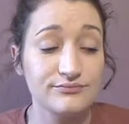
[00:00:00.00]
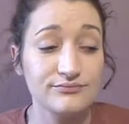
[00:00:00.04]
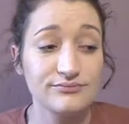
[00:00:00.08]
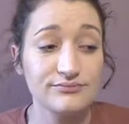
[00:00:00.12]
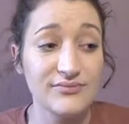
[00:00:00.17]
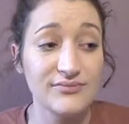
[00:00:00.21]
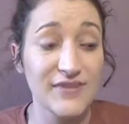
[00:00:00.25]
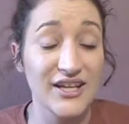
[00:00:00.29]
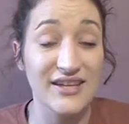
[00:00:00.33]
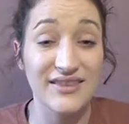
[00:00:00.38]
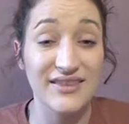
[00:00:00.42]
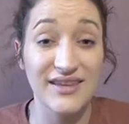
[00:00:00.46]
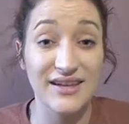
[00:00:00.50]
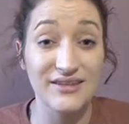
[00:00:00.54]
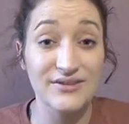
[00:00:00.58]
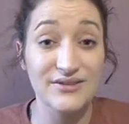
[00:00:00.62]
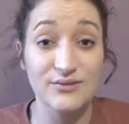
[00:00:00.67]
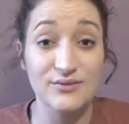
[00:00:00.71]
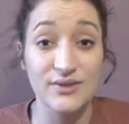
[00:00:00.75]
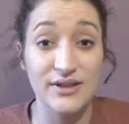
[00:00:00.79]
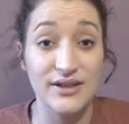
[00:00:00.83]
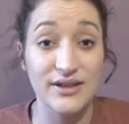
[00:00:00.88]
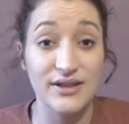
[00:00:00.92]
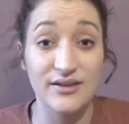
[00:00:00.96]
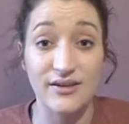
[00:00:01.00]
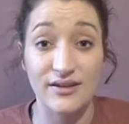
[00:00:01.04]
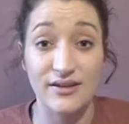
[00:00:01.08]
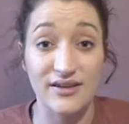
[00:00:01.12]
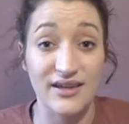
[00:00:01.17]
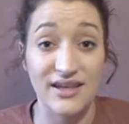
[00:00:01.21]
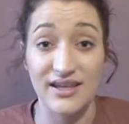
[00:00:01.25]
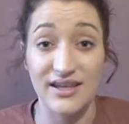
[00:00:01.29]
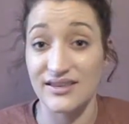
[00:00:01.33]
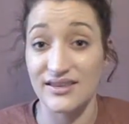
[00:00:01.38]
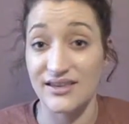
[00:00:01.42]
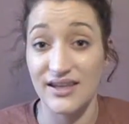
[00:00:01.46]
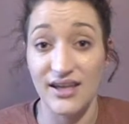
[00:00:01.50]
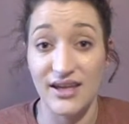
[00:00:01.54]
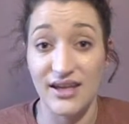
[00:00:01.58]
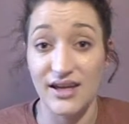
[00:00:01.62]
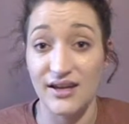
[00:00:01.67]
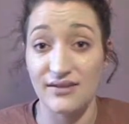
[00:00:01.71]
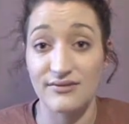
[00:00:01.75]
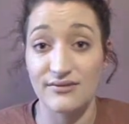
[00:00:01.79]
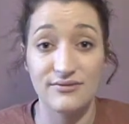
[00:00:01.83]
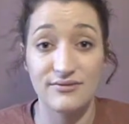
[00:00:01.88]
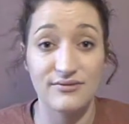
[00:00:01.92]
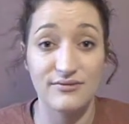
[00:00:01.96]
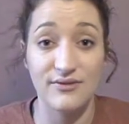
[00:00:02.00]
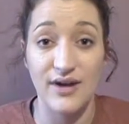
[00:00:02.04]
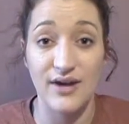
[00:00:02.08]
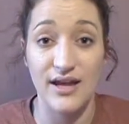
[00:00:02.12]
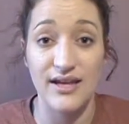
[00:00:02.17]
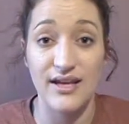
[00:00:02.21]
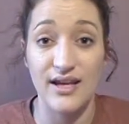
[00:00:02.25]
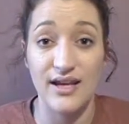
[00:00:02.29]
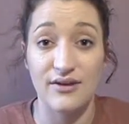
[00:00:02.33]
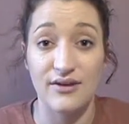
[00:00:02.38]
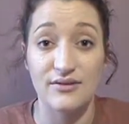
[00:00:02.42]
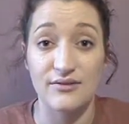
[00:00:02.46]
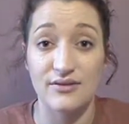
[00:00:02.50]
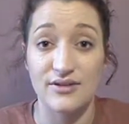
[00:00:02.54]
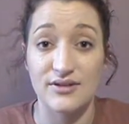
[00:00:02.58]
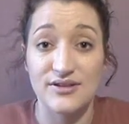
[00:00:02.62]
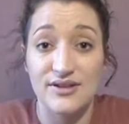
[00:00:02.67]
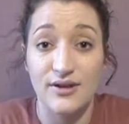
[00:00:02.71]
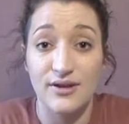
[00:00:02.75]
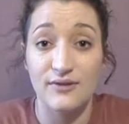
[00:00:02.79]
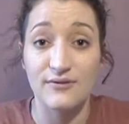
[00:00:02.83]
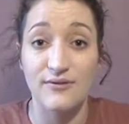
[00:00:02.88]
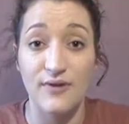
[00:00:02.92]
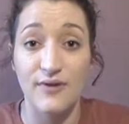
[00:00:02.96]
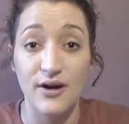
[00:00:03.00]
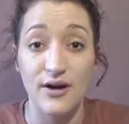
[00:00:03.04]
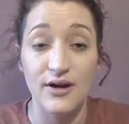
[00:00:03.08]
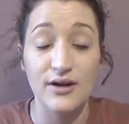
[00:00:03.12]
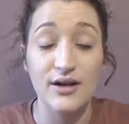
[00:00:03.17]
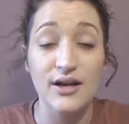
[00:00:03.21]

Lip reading: And that's really all I can think of right now, or so far.